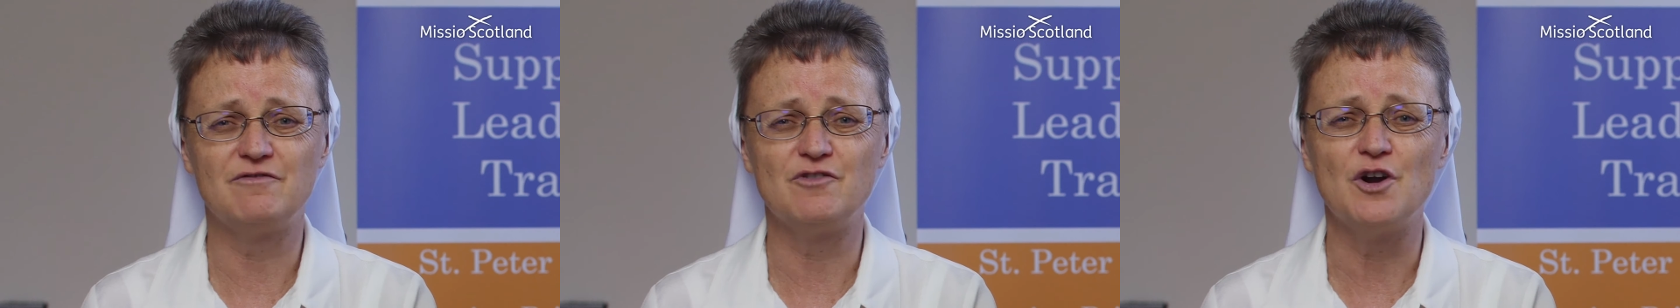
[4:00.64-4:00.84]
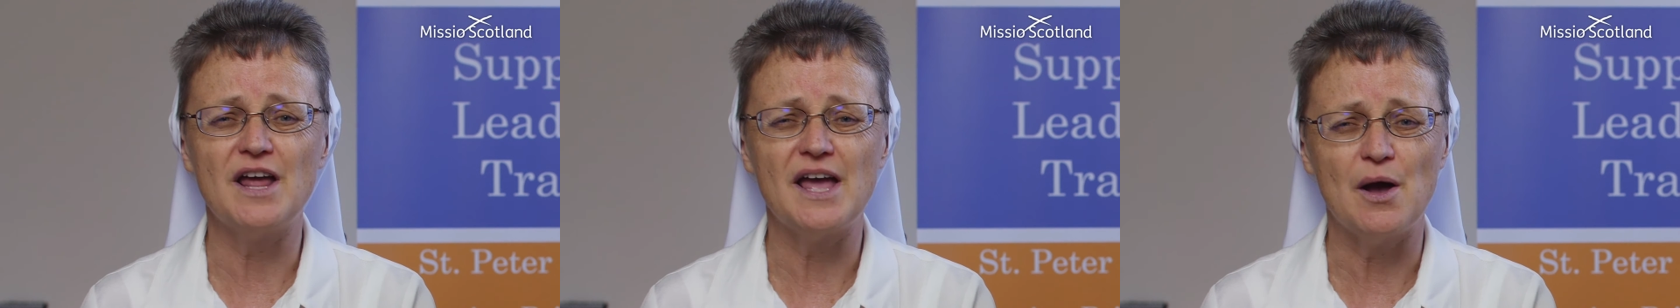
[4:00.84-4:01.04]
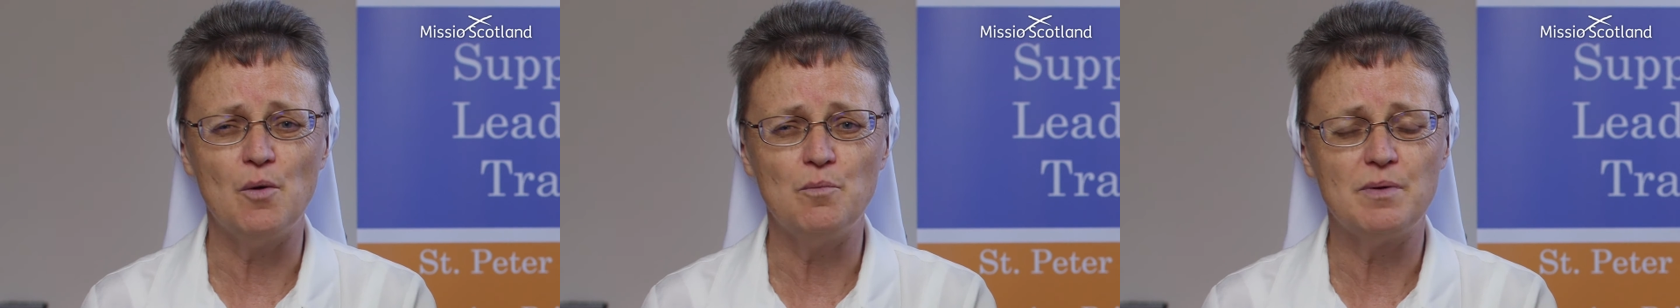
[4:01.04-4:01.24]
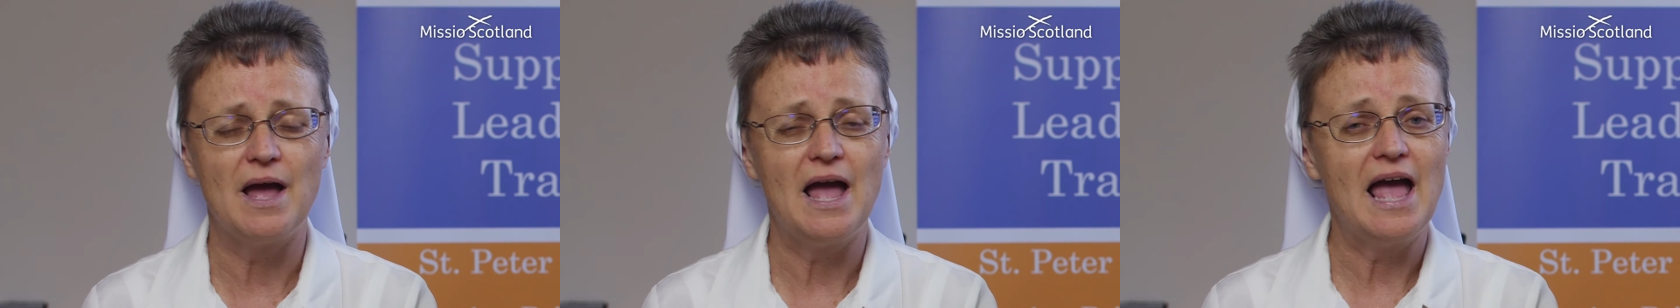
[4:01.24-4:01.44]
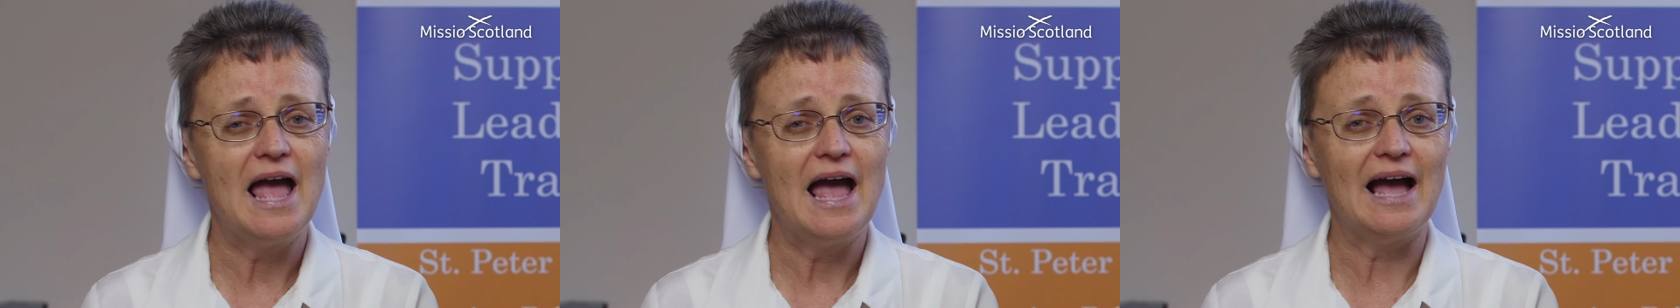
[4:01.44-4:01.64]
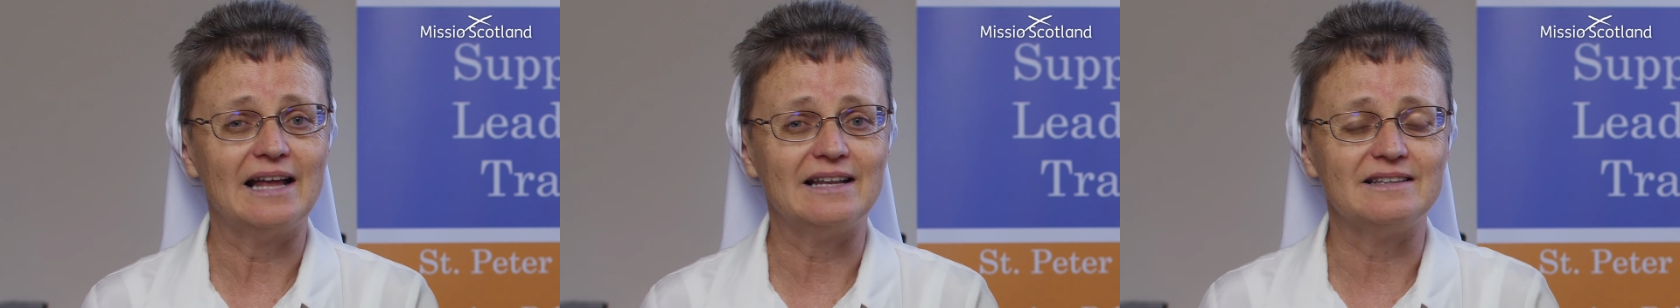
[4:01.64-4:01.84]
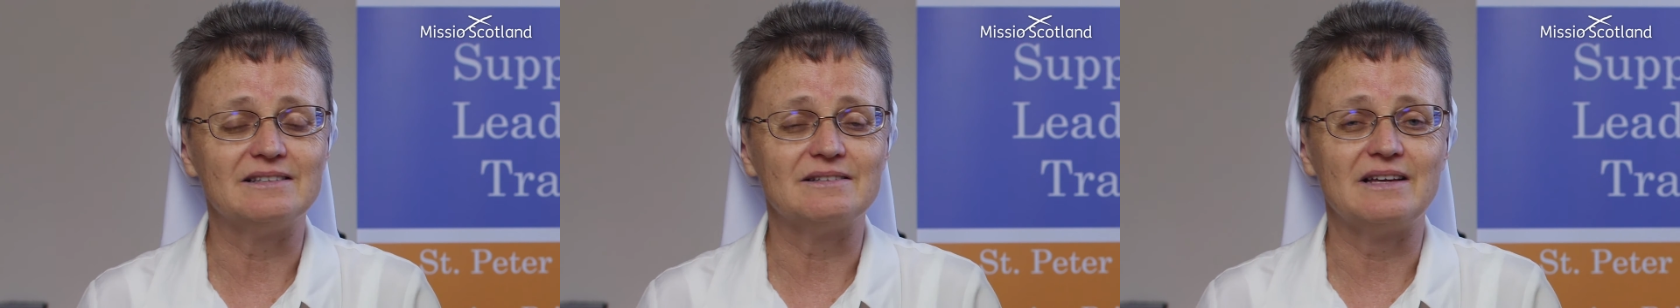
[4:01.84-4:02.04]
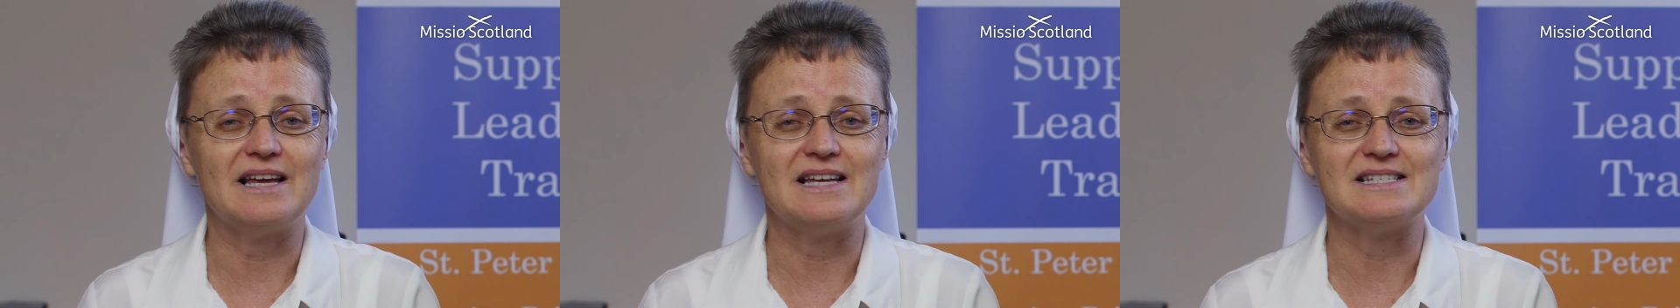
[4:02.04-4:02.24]
for help. And
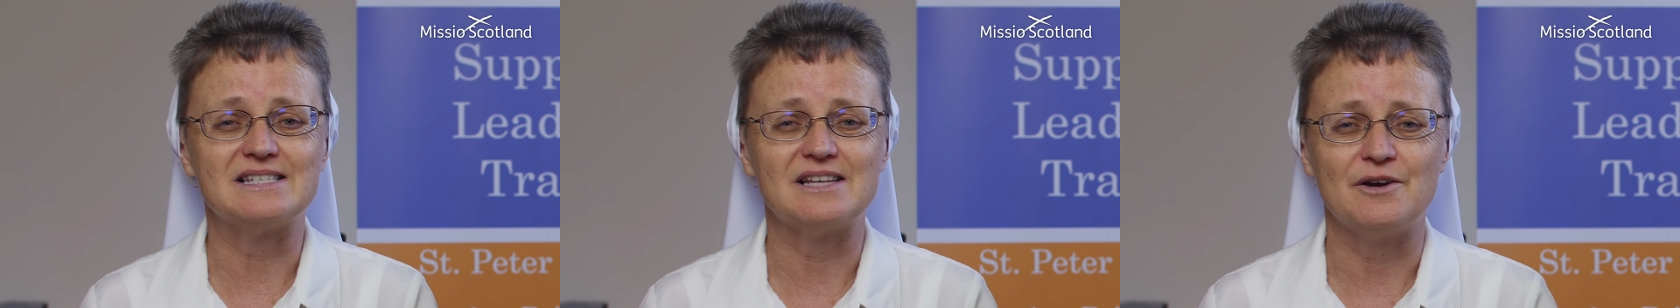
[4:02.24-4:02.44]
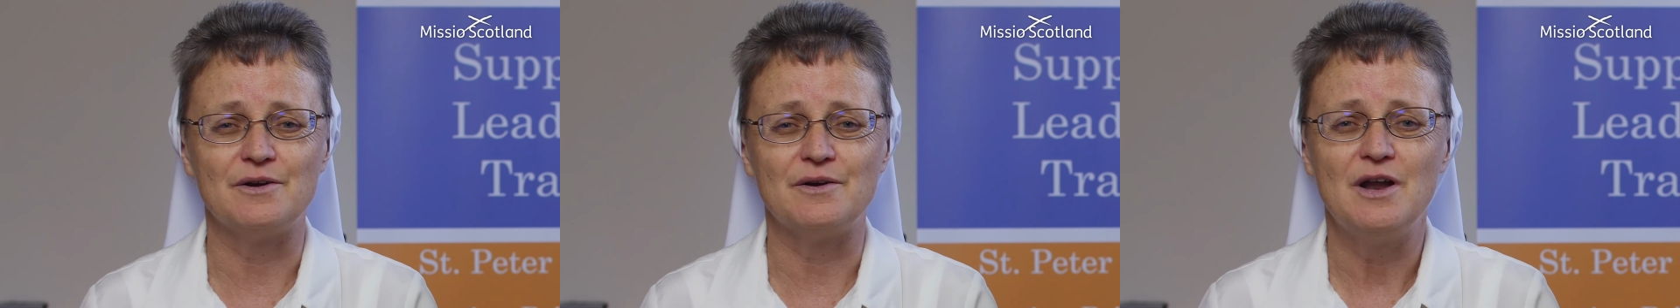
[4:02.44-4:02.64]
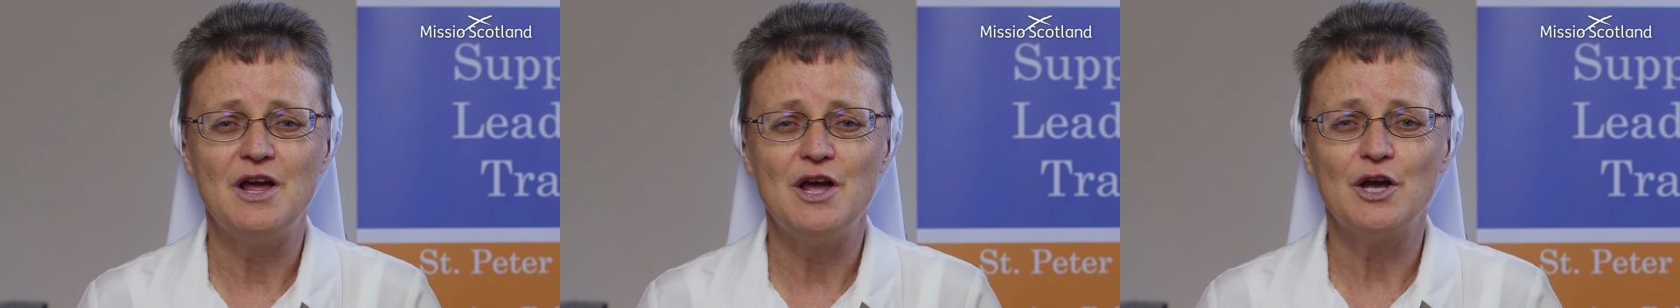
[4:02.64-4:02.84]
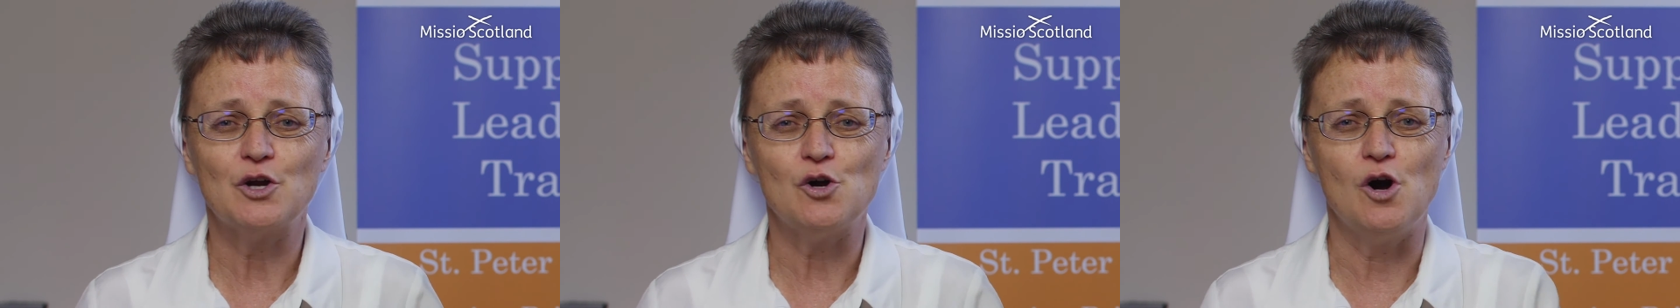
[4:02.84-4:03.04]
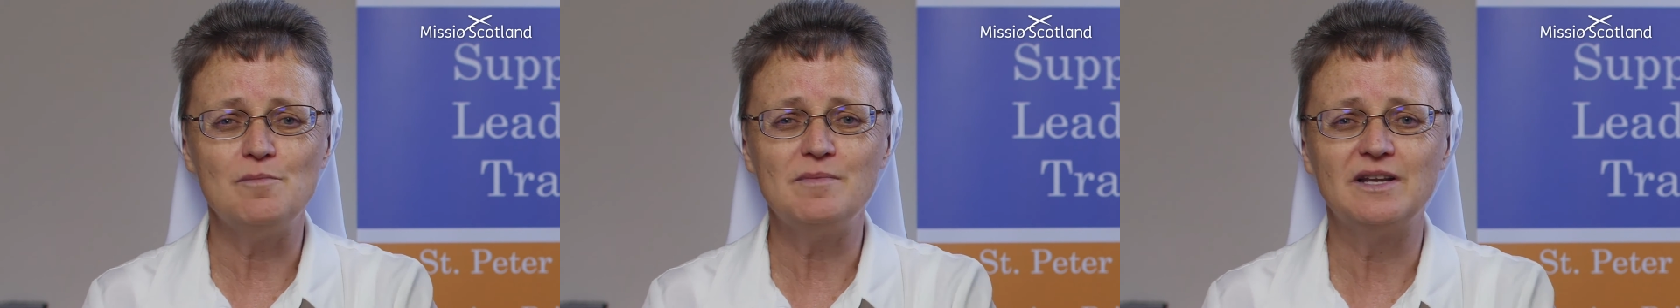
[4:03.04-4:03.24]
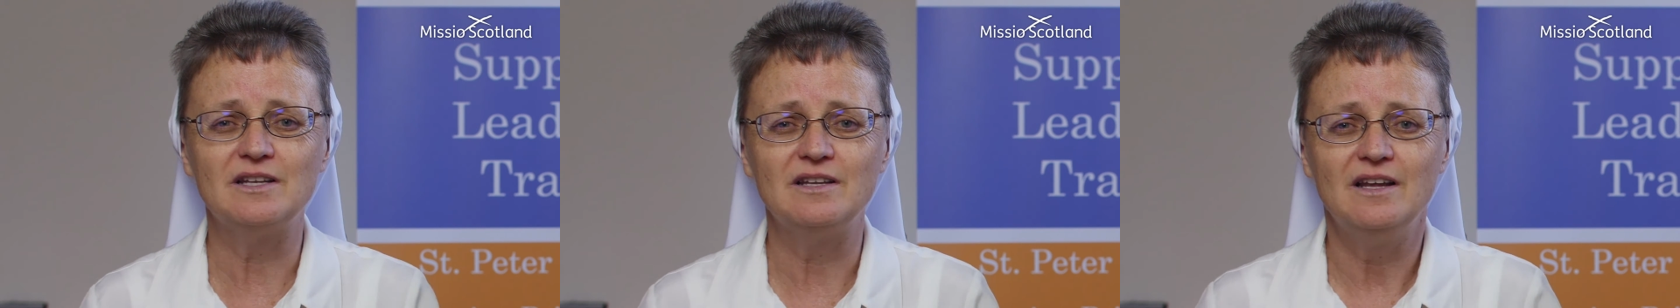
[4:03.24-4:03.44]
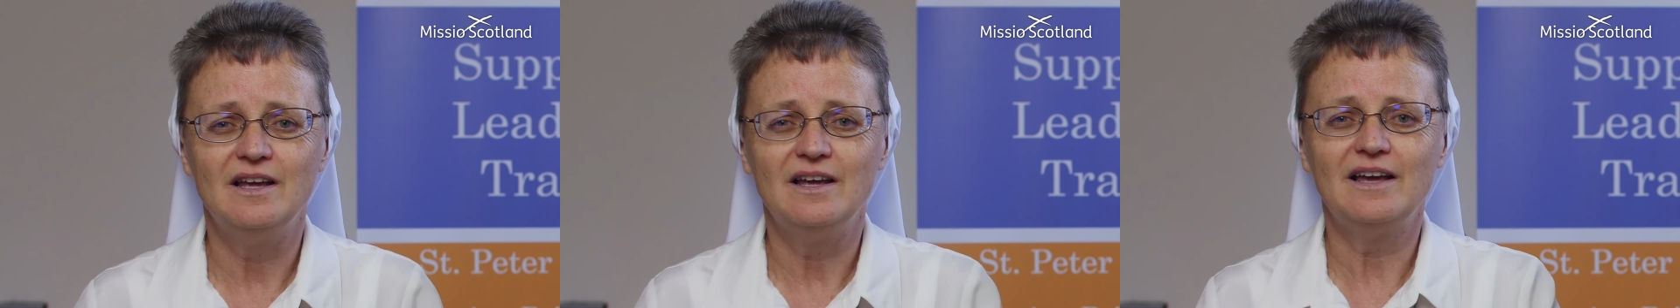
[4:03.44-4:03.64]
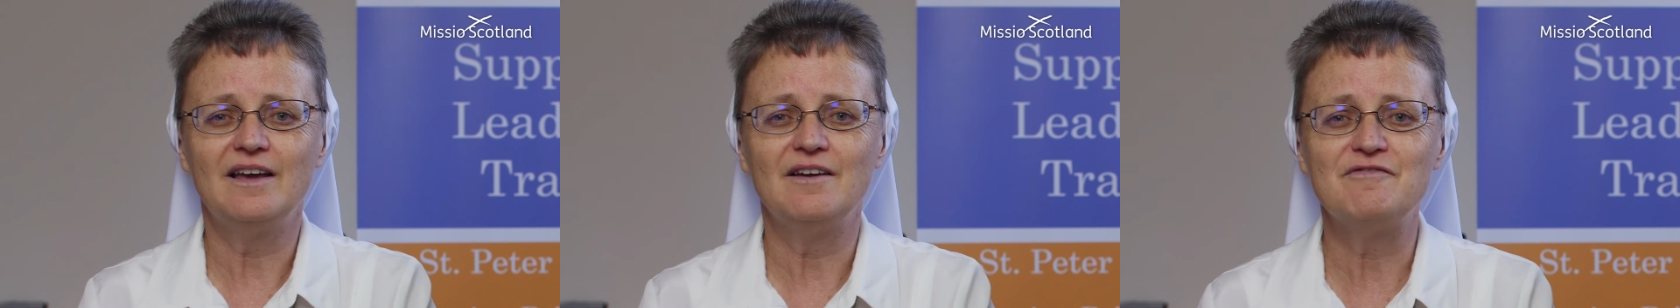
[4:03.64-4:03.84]
it's our common
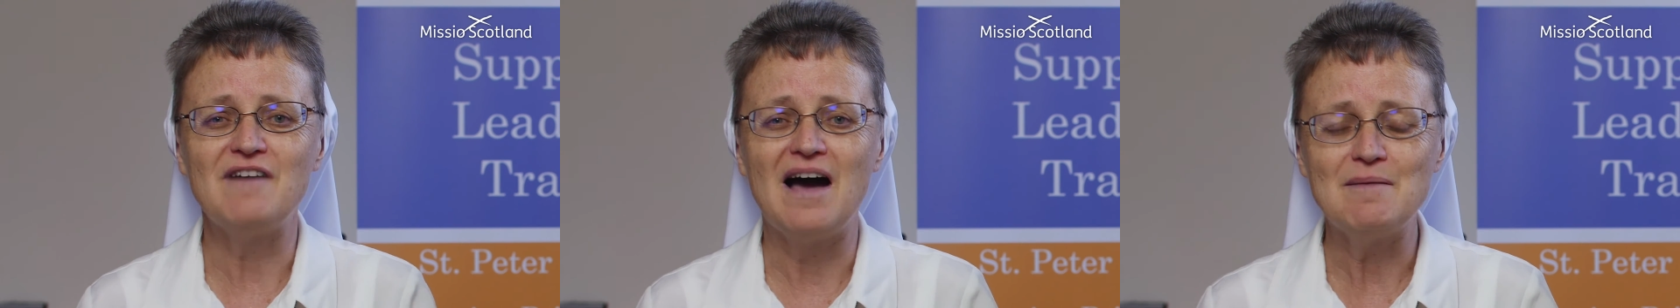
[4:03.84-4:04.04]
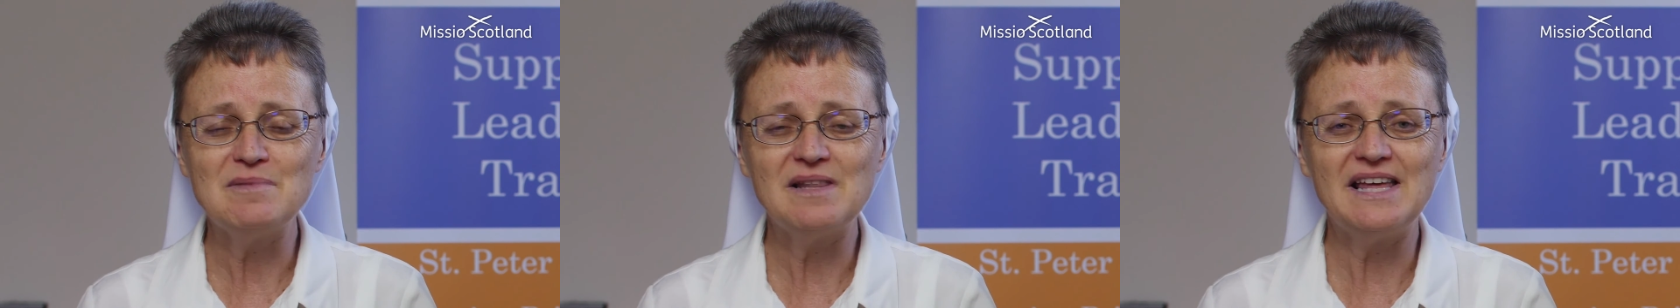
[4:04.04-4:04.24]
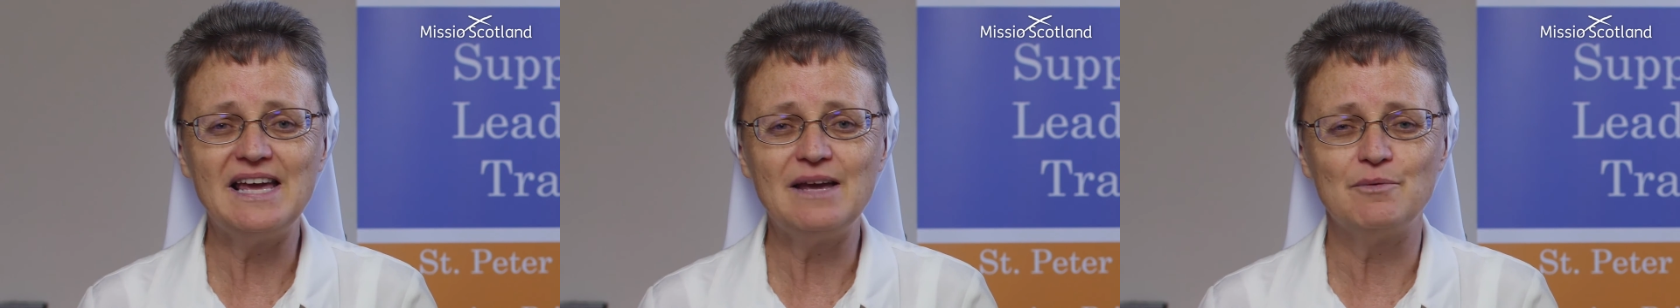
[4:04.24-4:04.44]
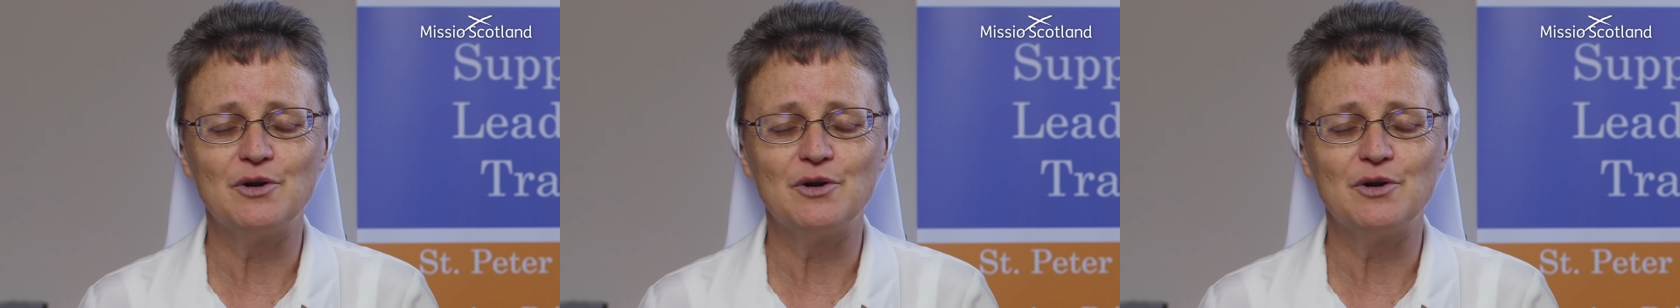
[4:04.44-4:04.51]
family.